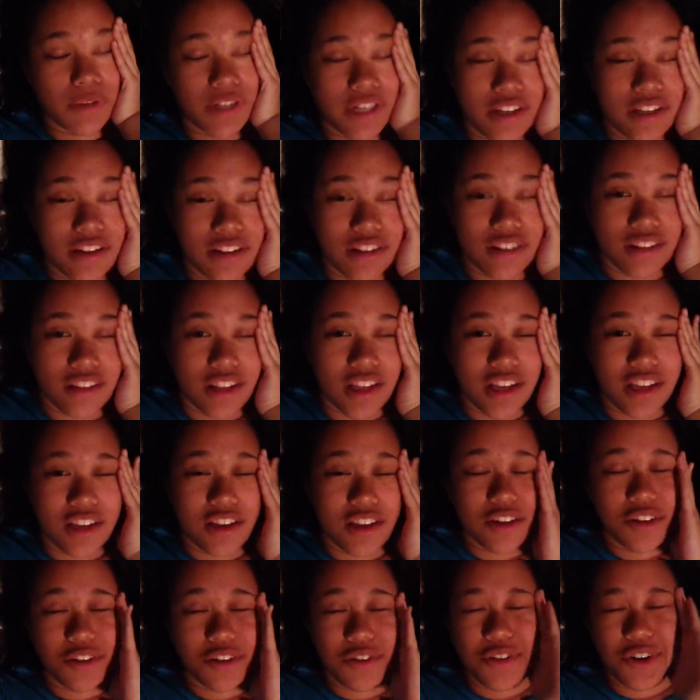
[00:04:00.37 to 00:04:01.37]
but
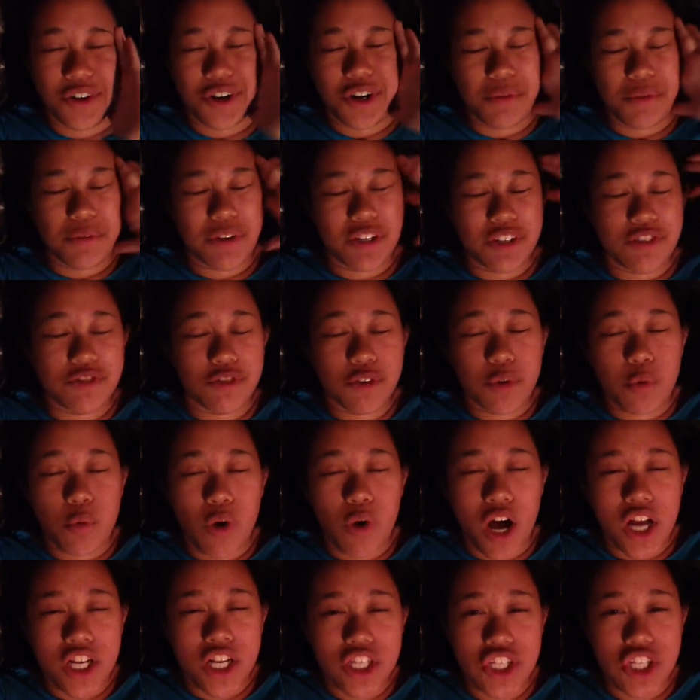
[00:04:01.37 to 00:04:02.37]
thank you very much for
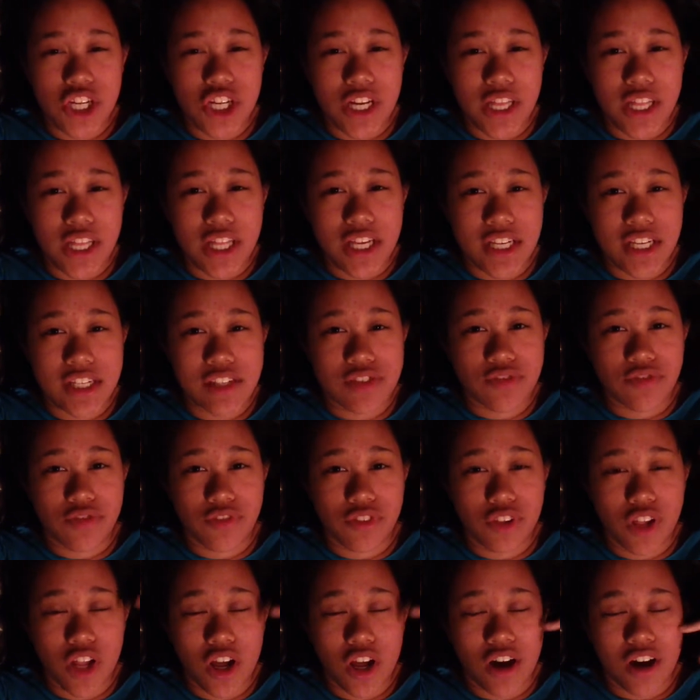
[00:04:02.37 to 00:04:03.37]
watching this
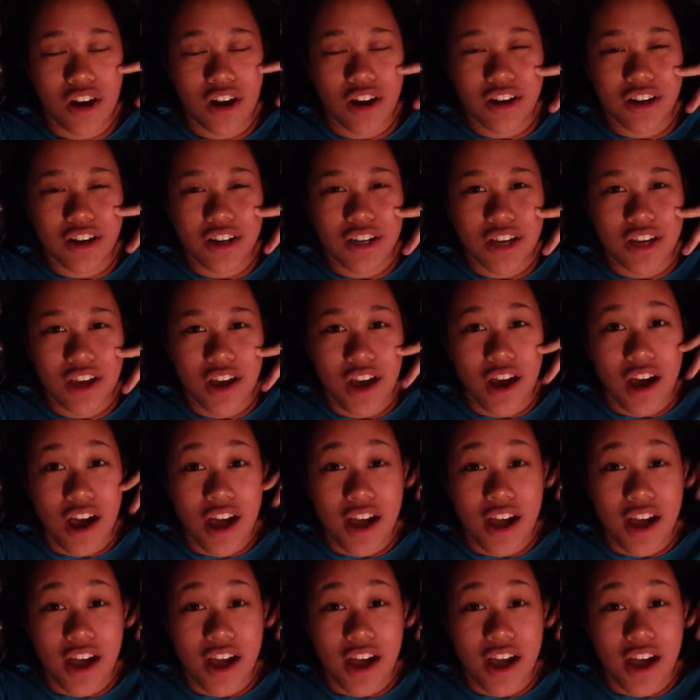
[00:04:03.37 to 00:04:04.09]
vlog.